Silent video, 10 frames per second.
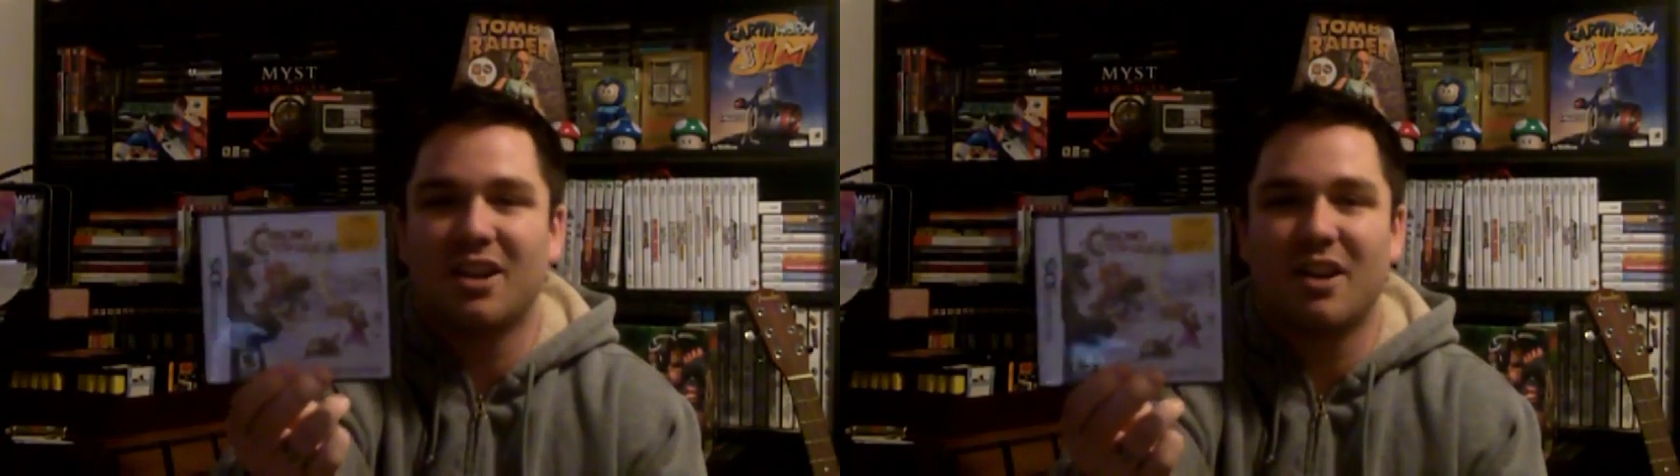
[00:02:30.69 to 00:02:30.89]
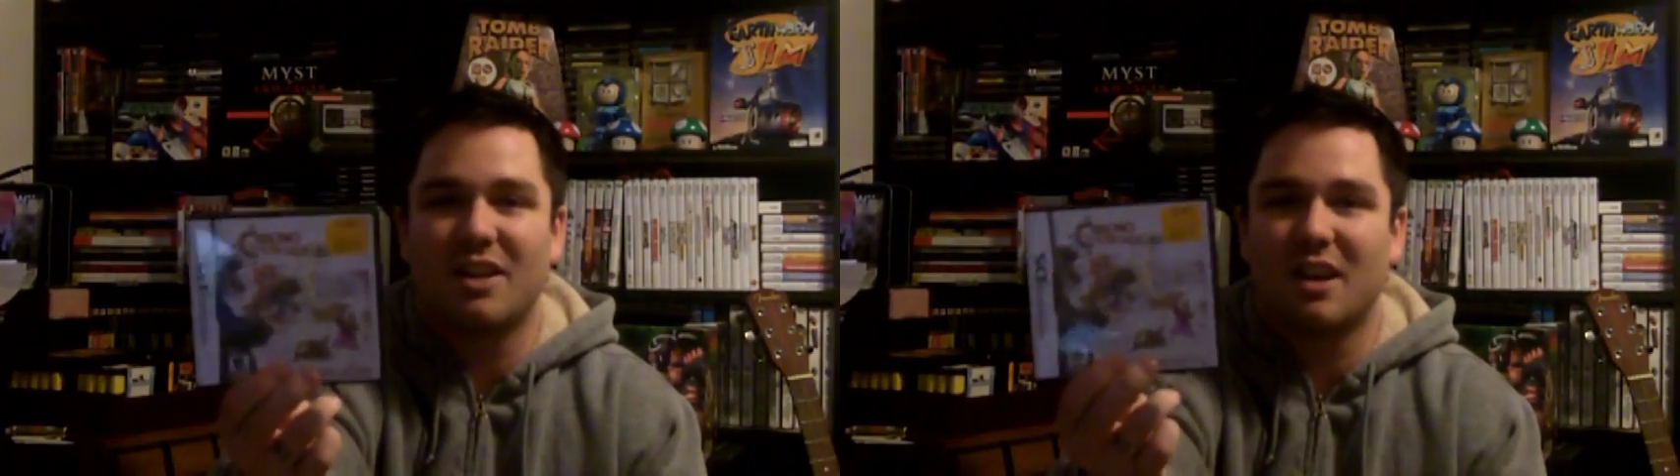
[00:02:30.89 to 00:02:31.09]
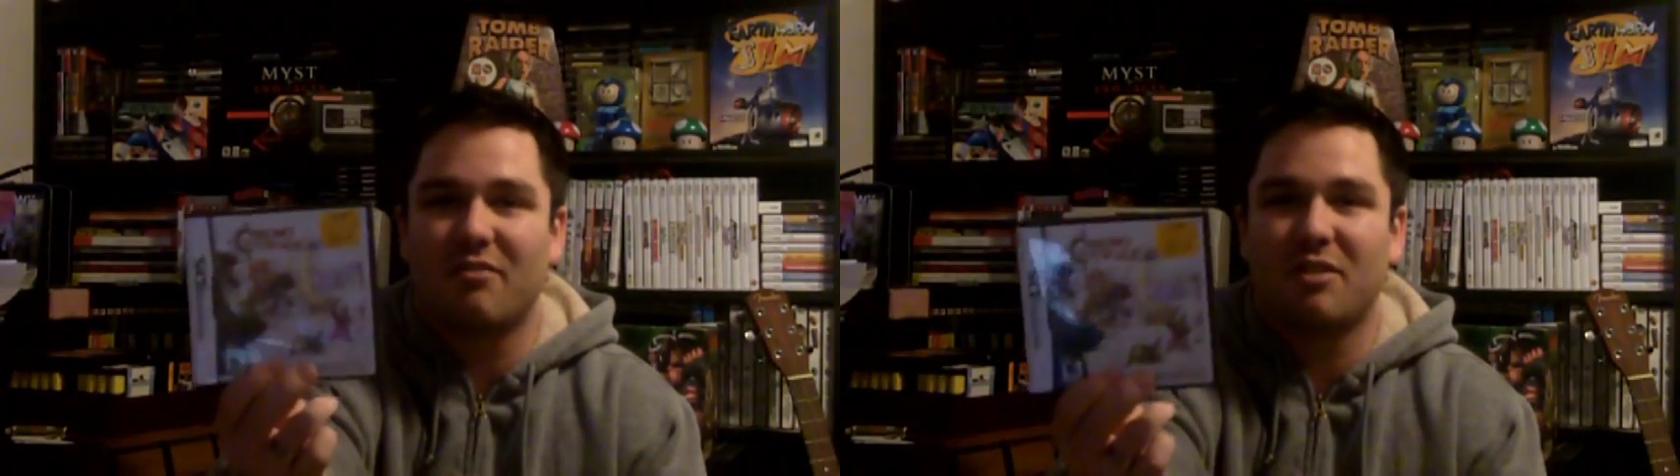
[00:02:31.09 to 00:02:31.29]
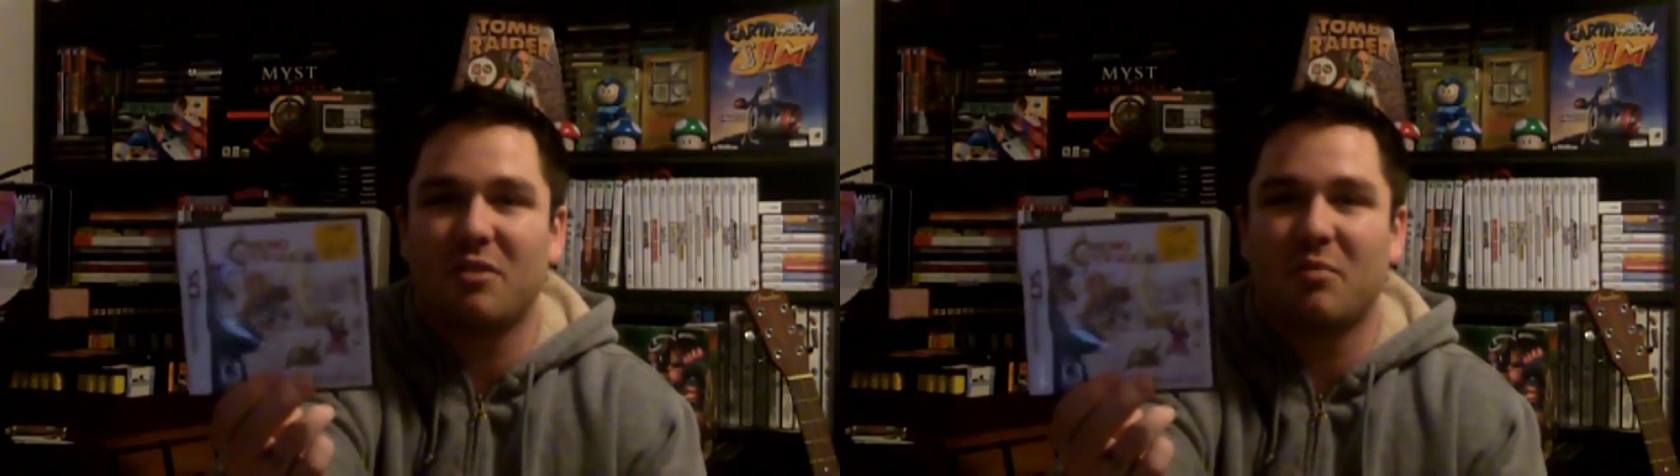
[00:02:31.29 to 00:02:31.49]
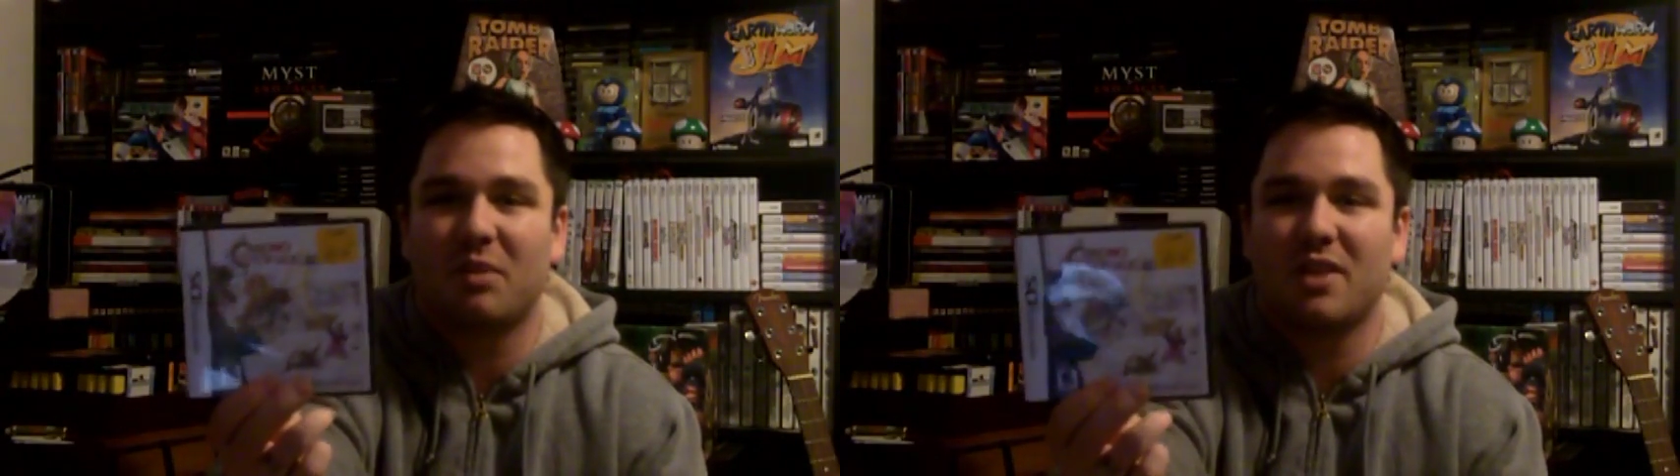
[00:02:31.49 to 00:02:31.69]
You know, I definitely
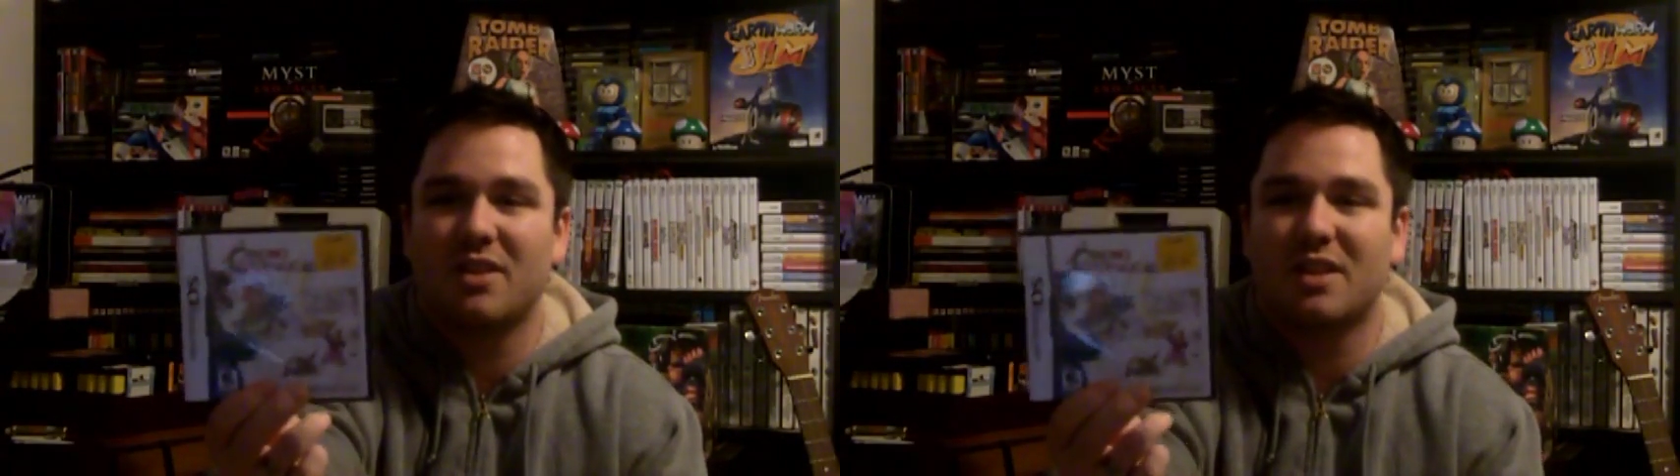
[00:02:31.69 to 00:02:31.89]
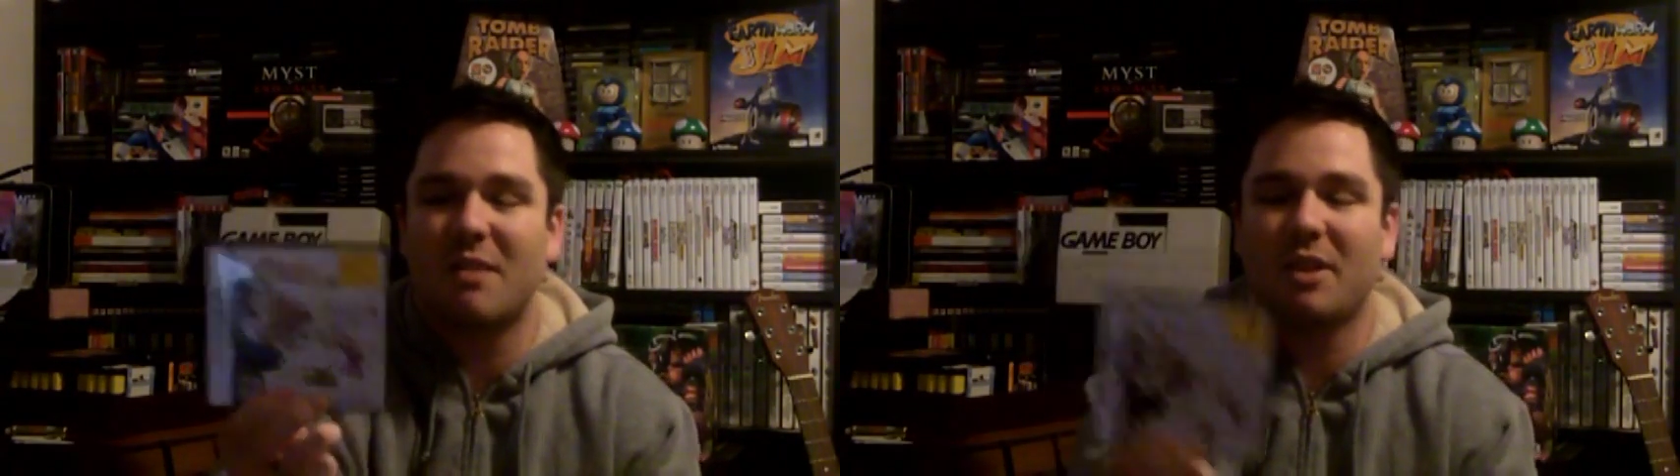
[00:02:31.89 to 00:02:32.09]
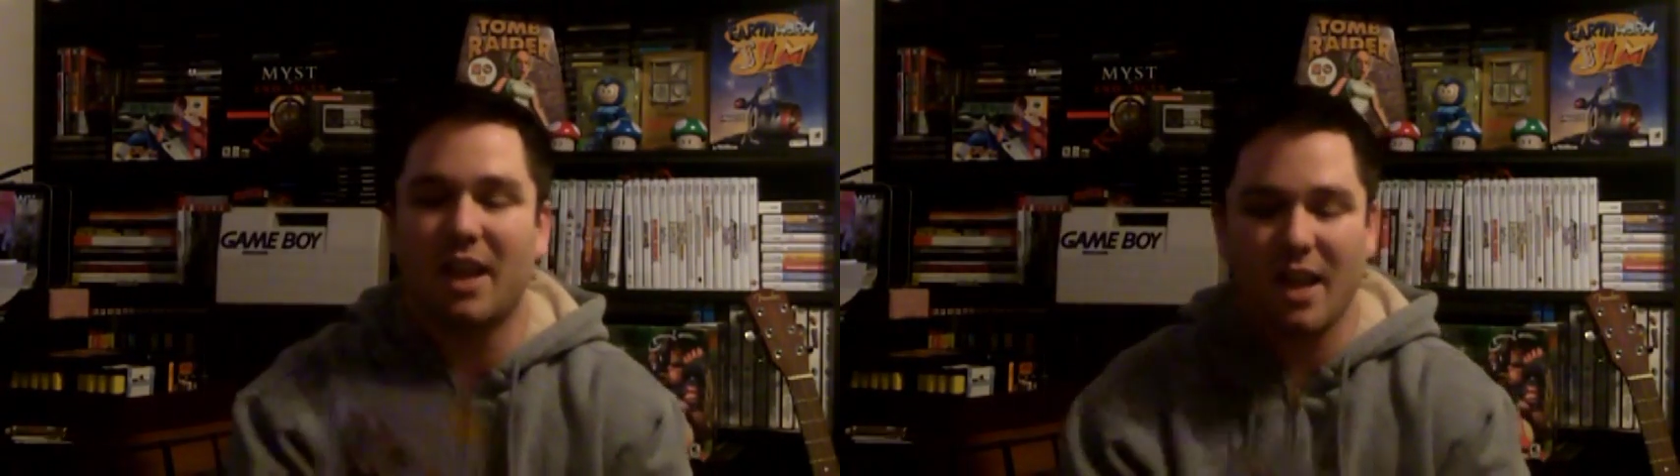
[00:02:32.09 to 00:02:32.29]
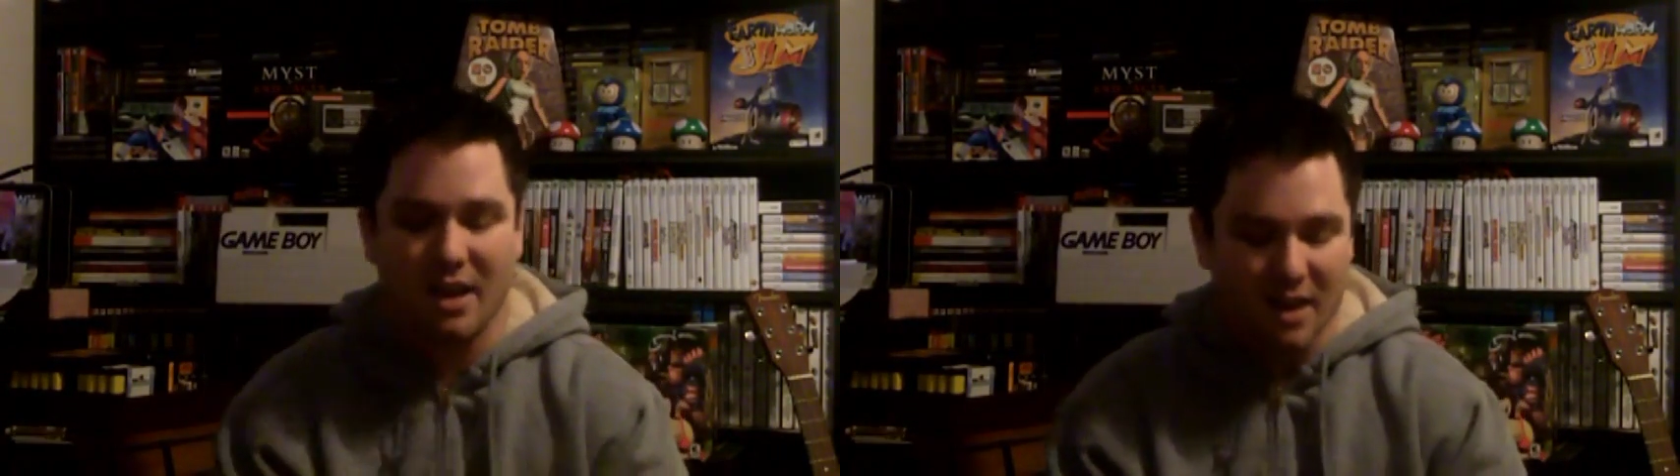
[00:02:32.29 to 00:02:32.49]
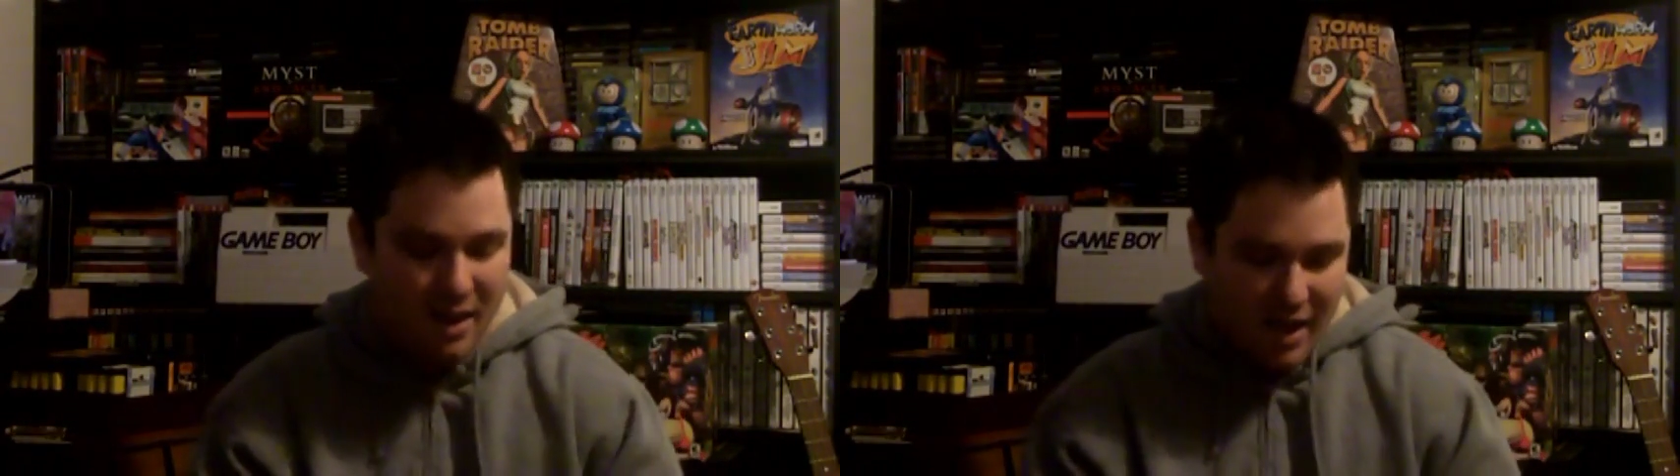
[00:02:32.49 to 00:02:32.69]
want to play this game
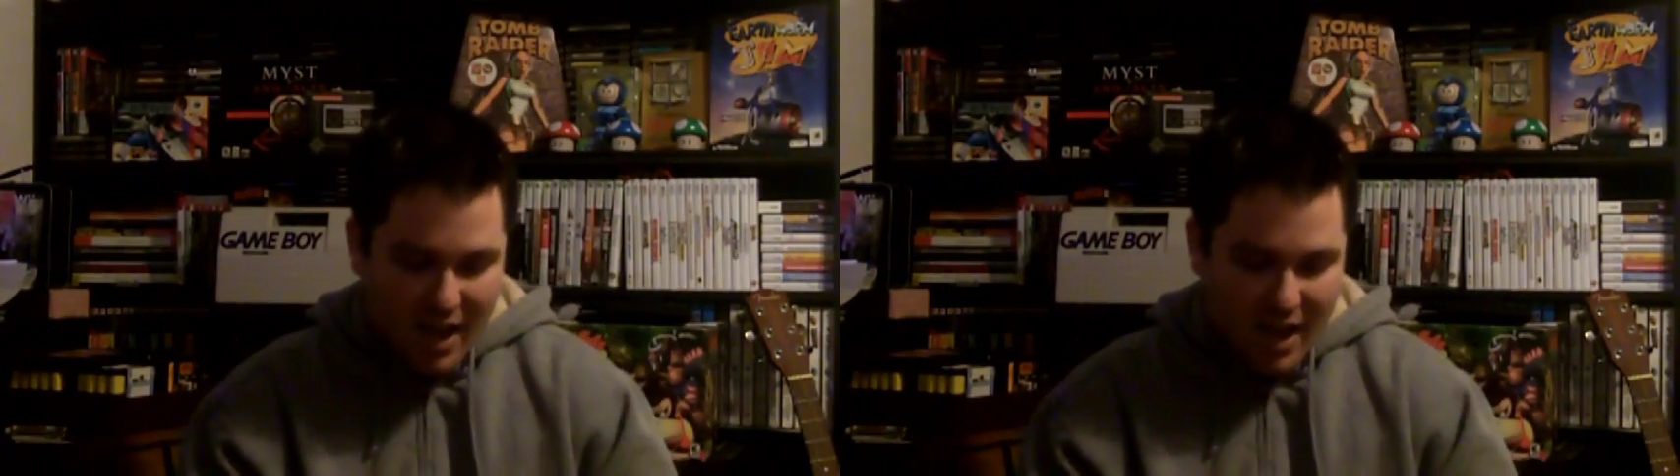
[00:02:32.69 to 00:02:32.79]
again,